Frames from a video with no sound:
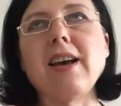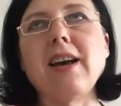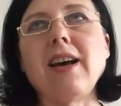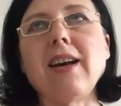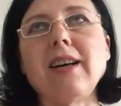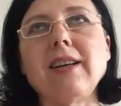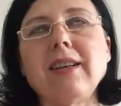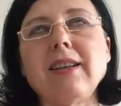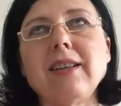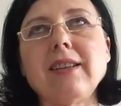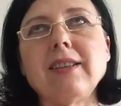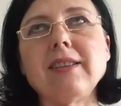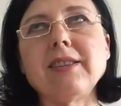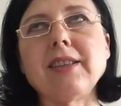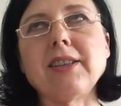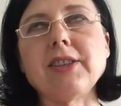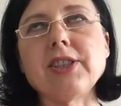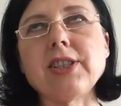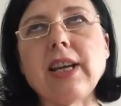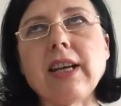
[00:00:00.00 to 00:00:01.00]

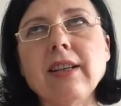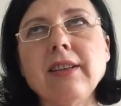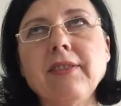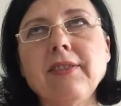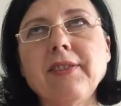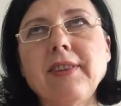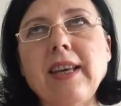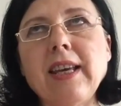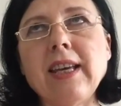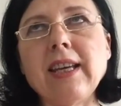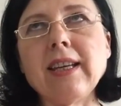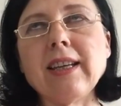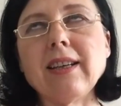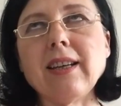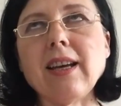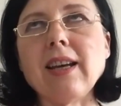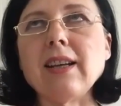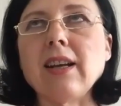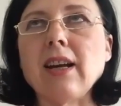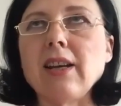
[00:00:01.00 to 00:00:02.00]
The second
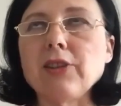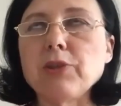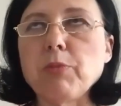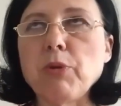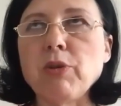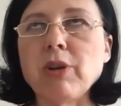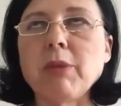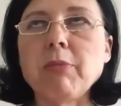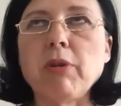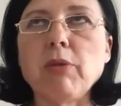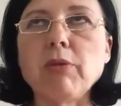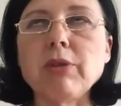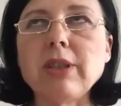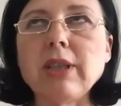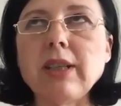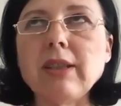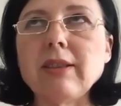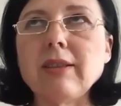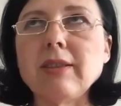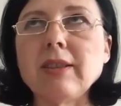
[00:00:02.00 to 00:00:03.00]
thing, and I spoke about
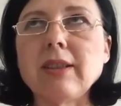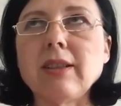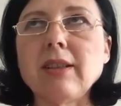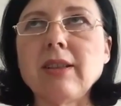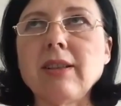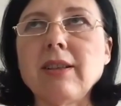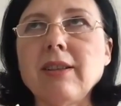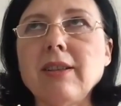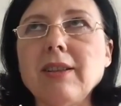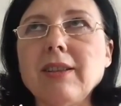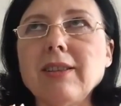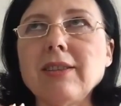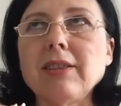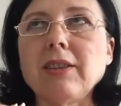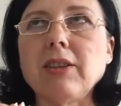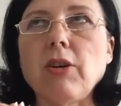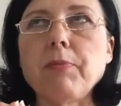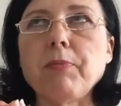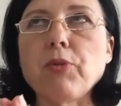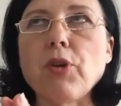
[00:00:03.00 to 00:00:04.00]
it,
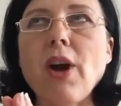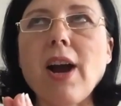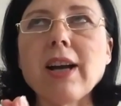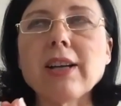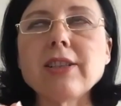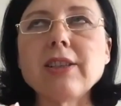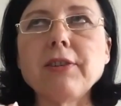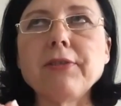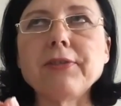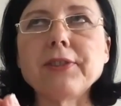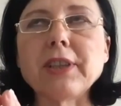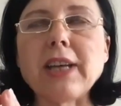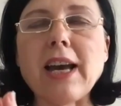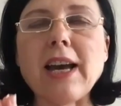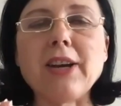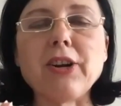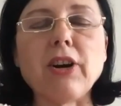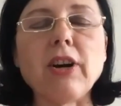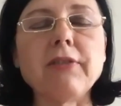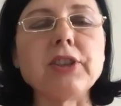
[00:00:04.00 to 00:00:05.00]
the proactive
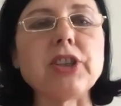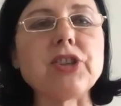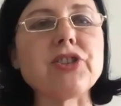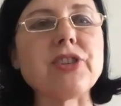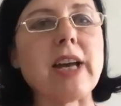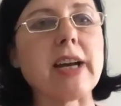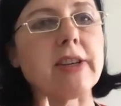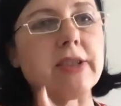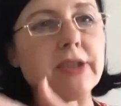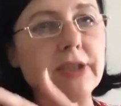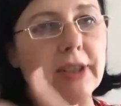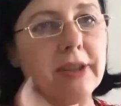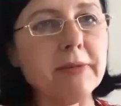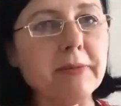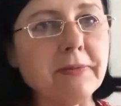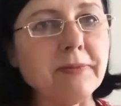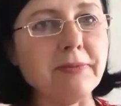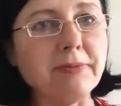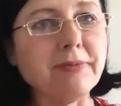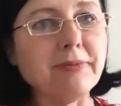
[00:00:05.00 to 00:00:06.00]
care of the
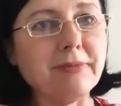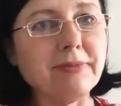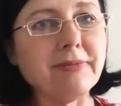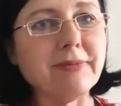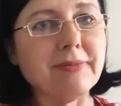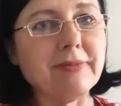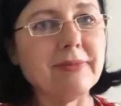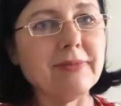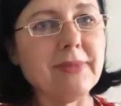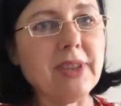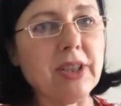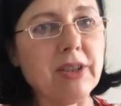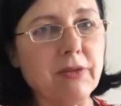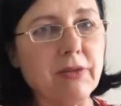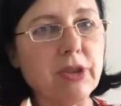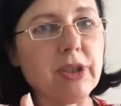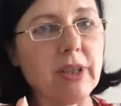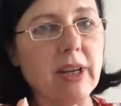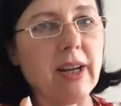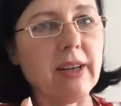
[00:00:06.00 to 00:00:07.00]
sector. It
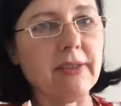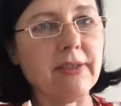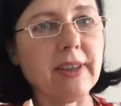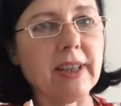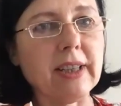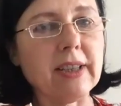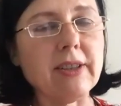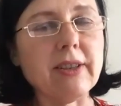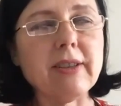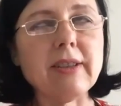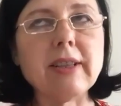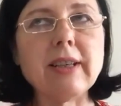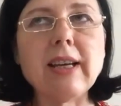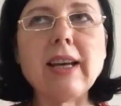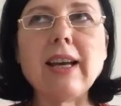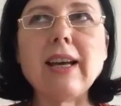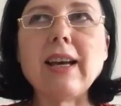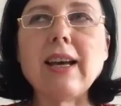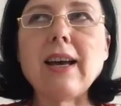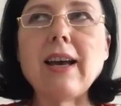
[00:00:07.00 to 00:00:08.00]
was the health sector.
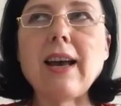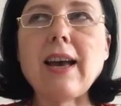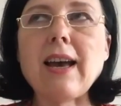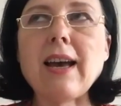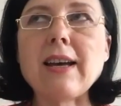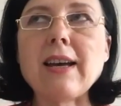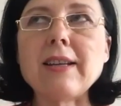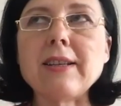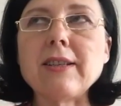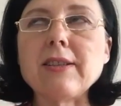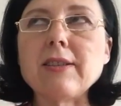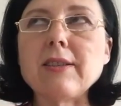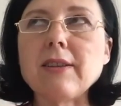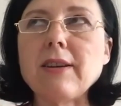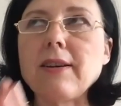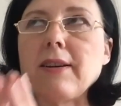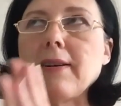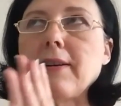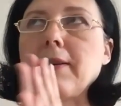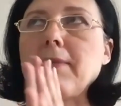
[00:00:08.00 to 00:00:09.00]
And
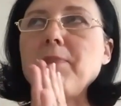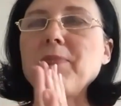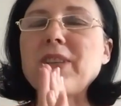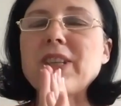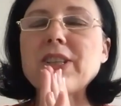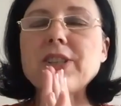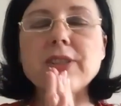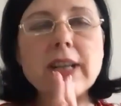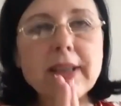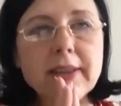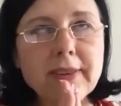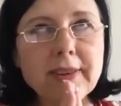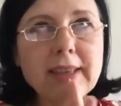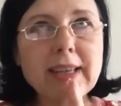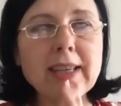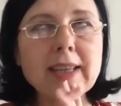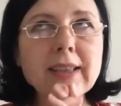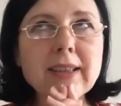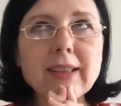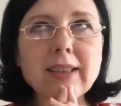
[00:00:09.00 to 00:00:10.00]
the third
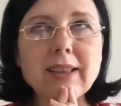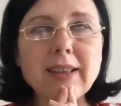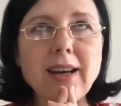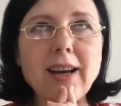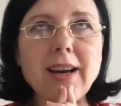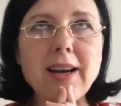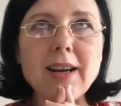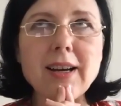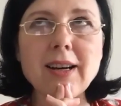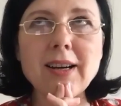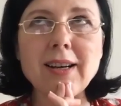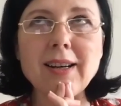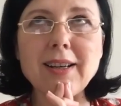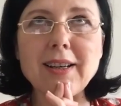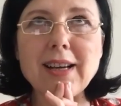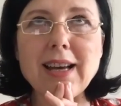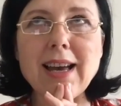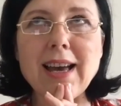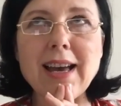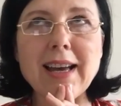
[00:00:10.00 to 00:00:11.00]
thing,
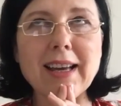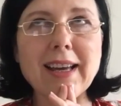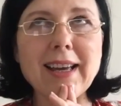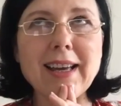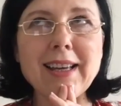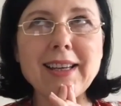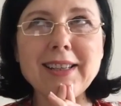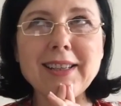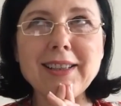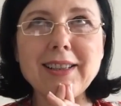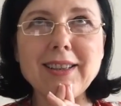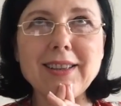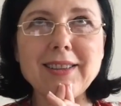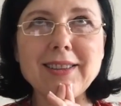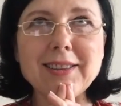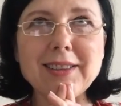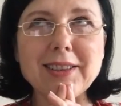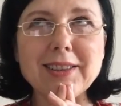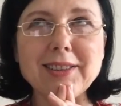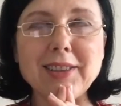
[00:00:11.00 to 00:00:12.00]
again,
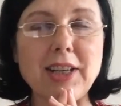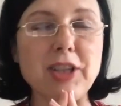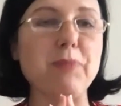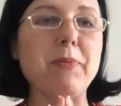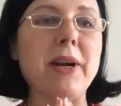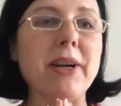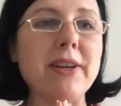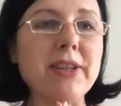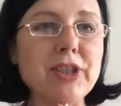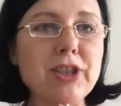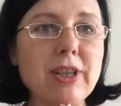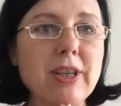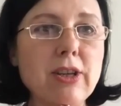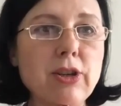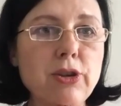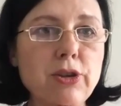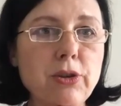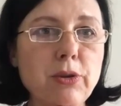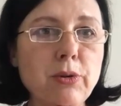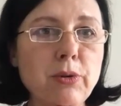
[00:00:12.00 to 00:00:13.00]
the transparency
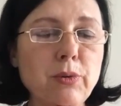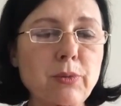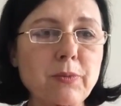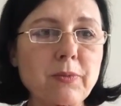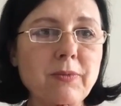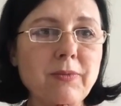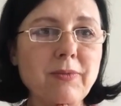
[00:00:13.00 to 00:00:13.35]
issue.